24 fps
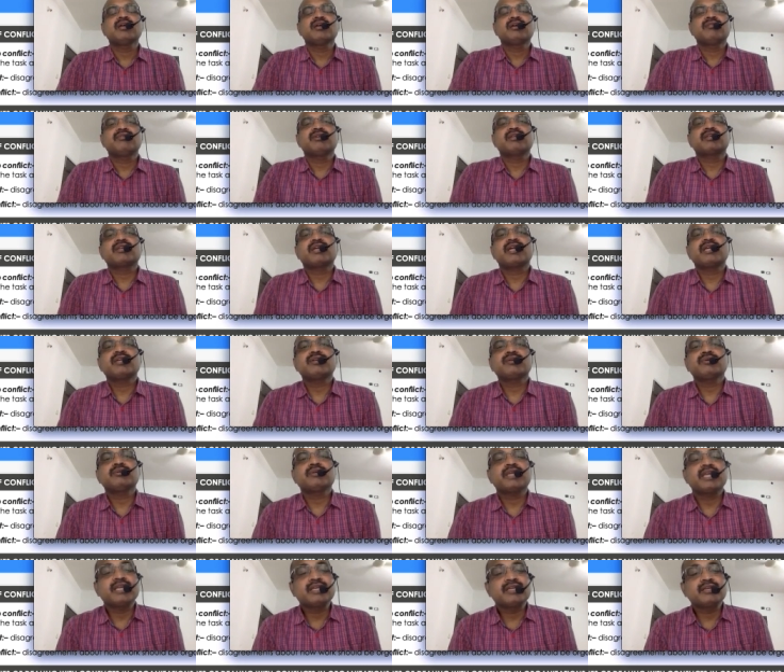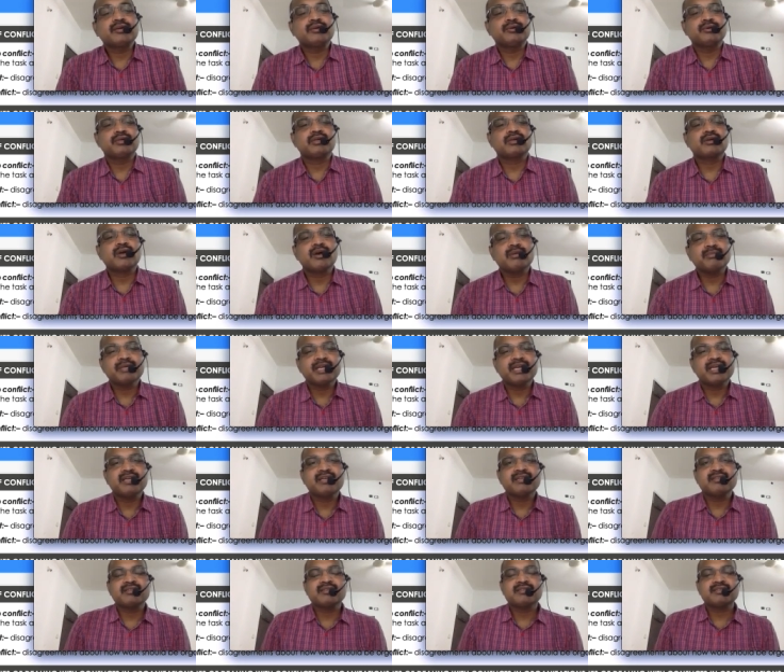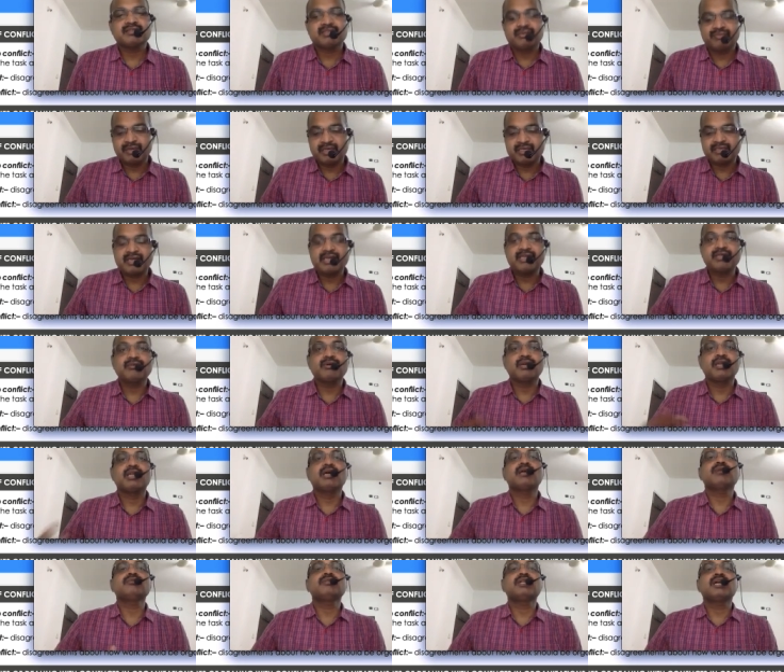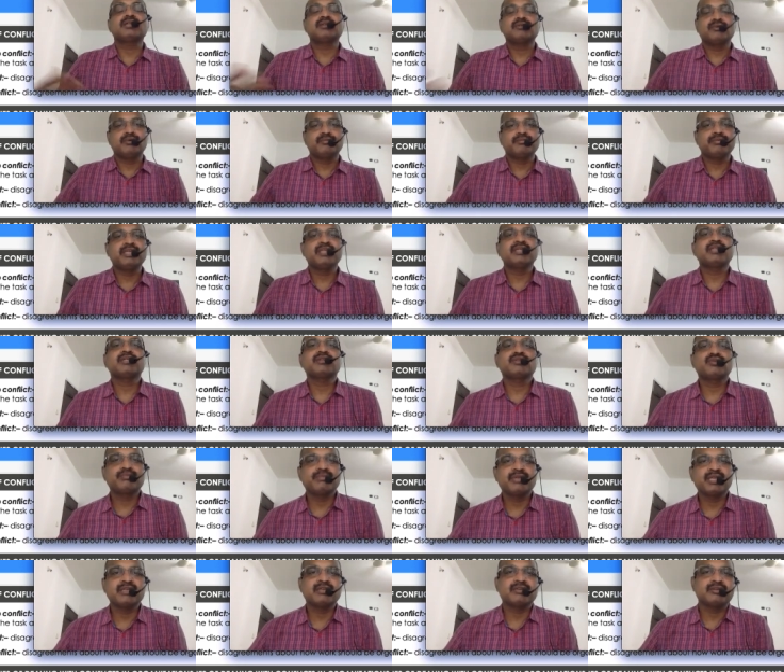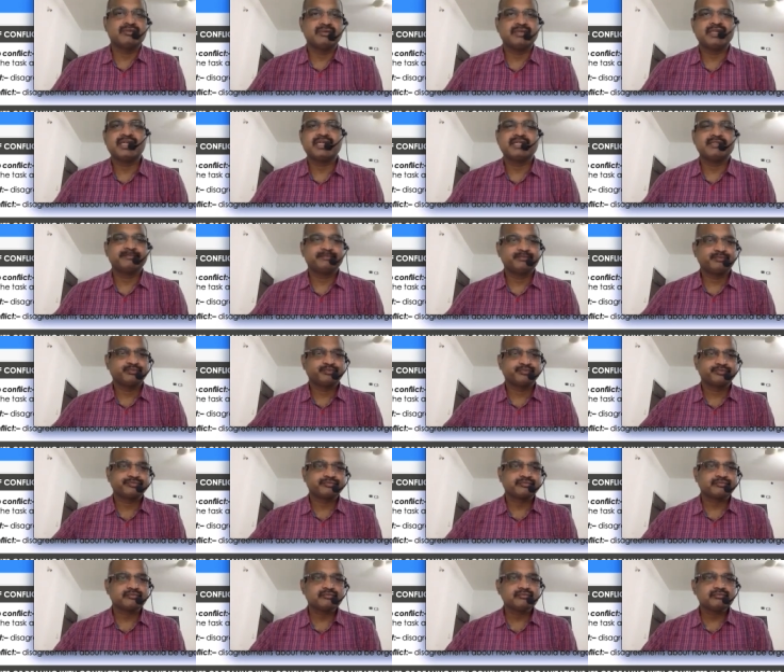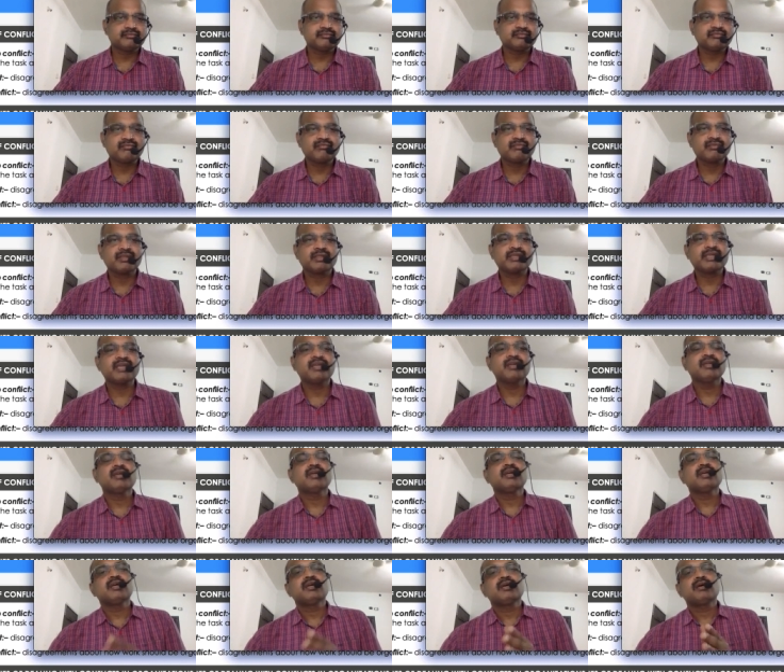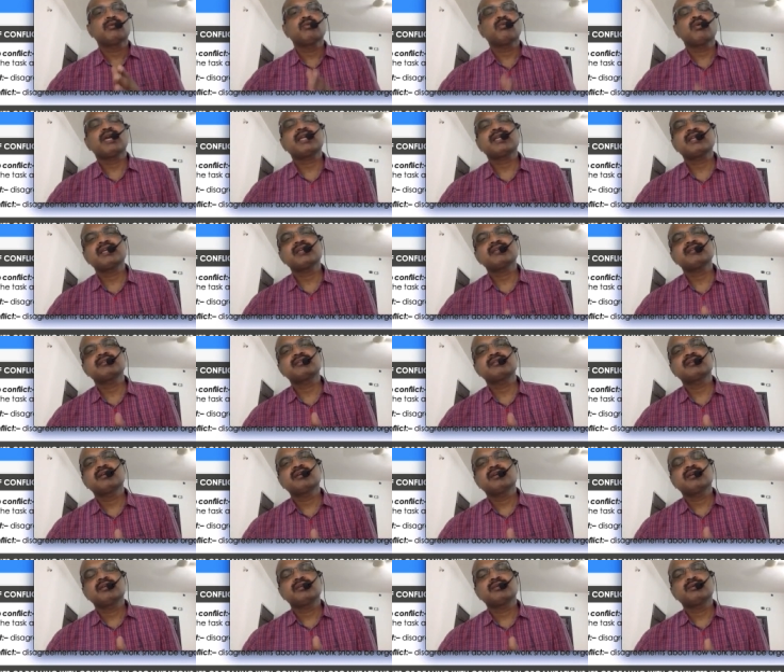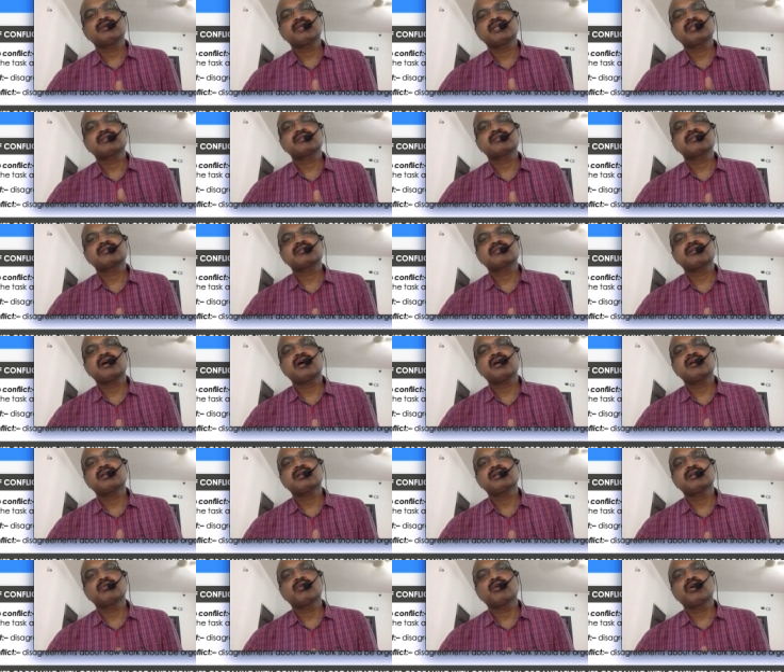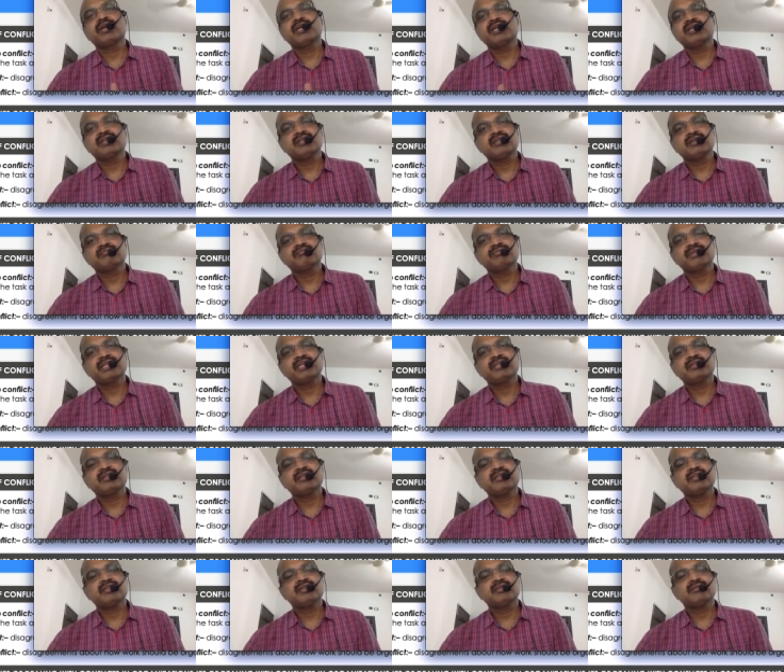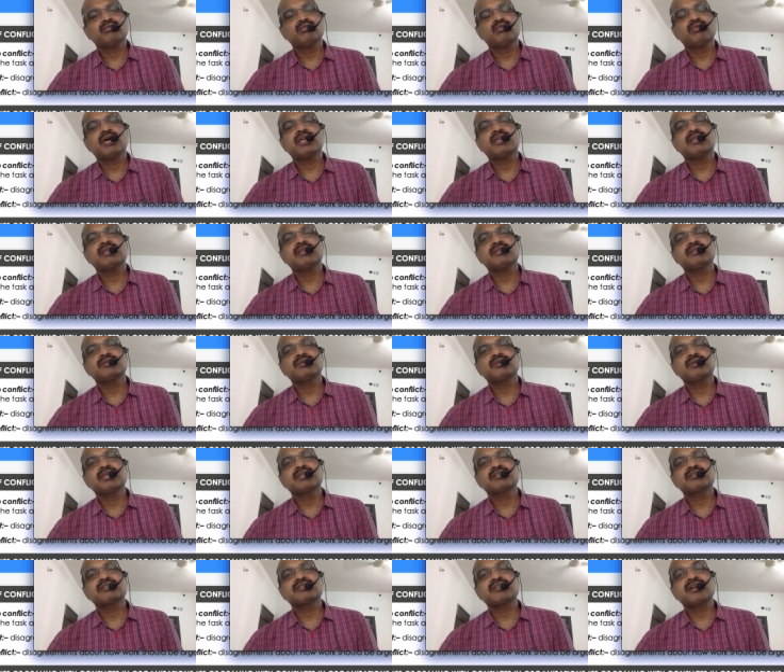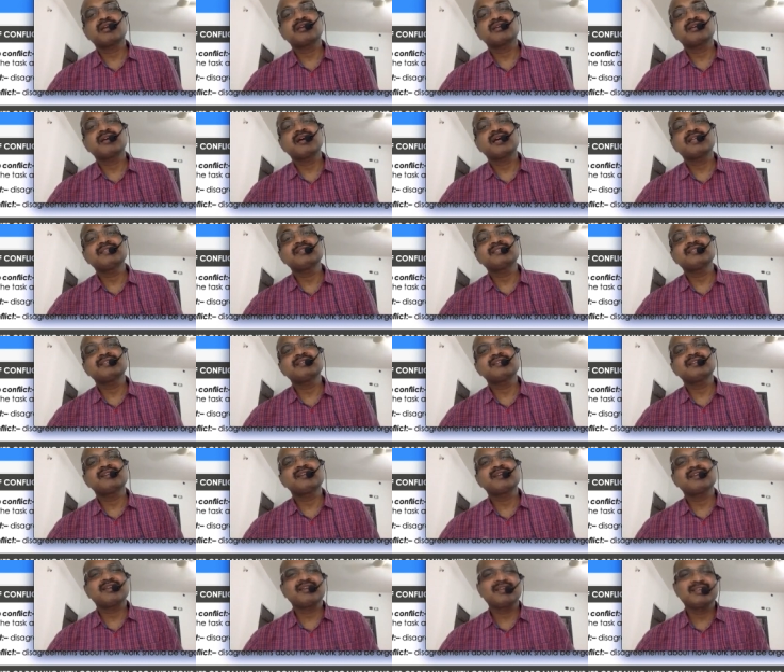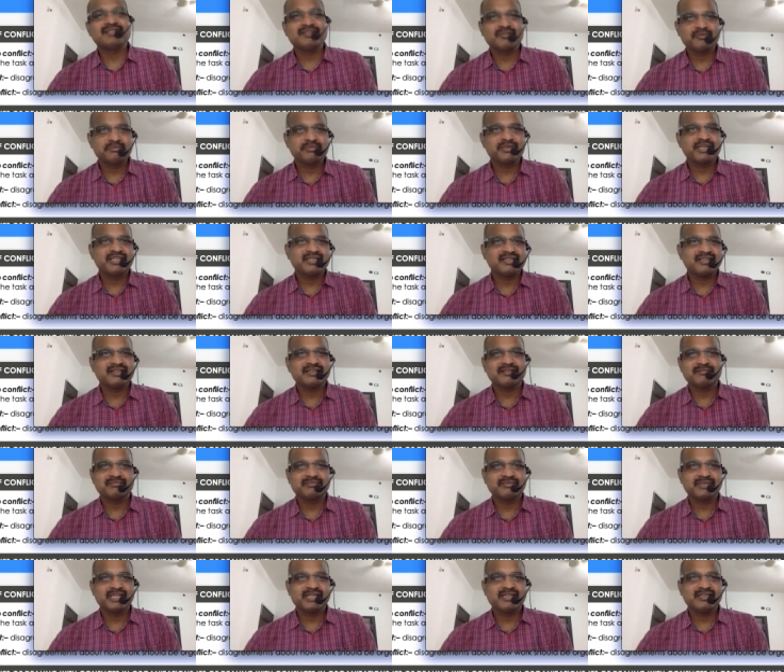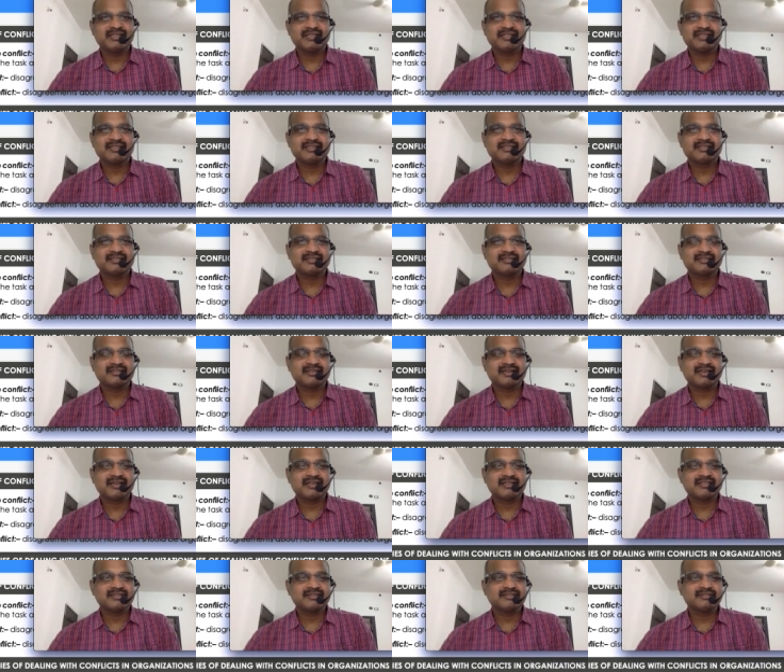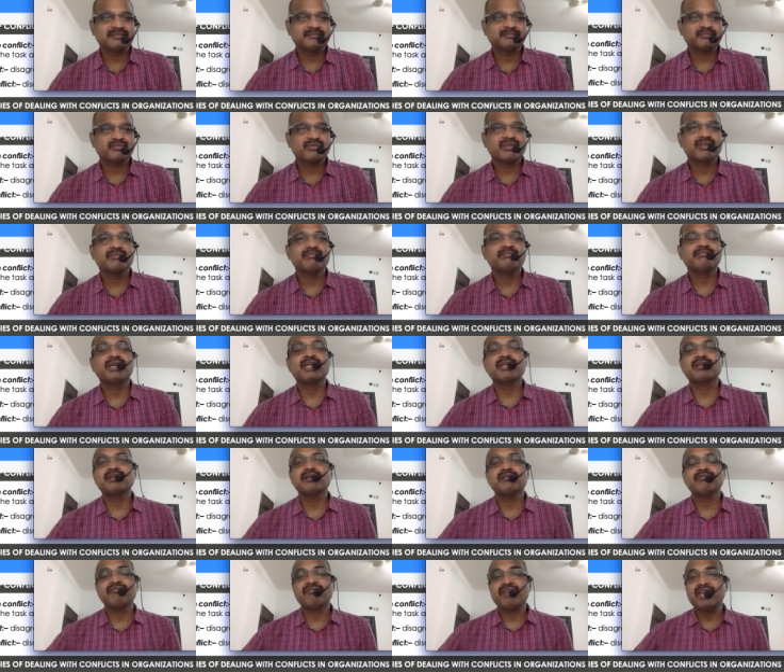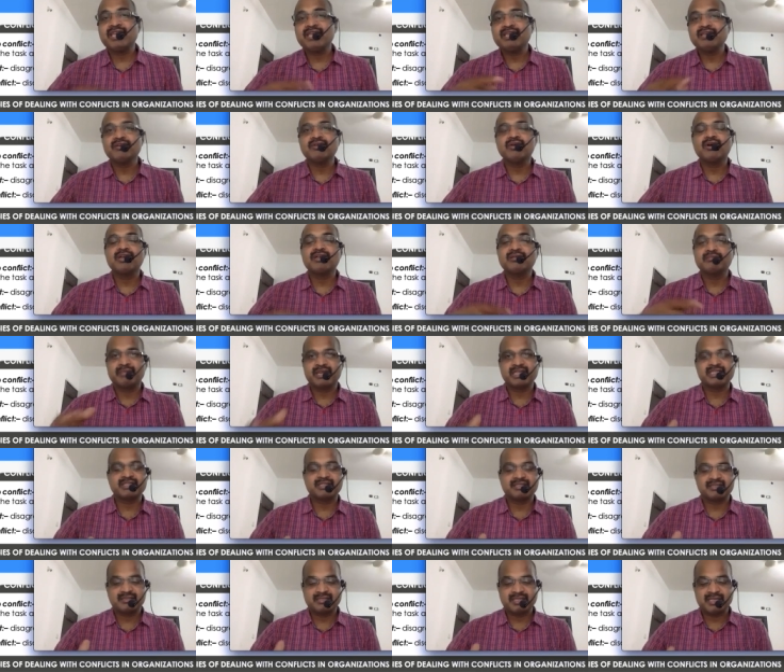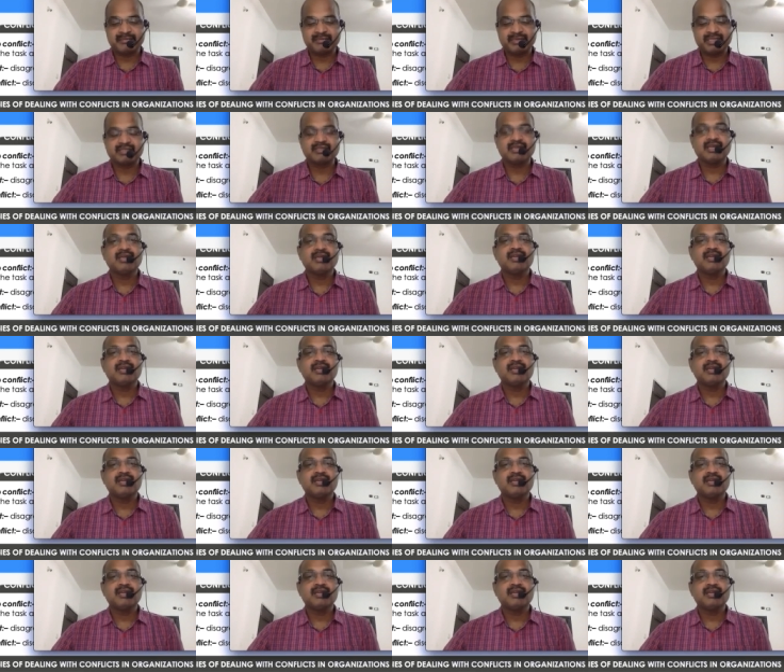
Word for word: we'll try to include, accommodating in the sense we'll try to allow that opinion to be included okay one is you can start avoiding completely one is you can start considering his opinion completely understood but weighing on measures that means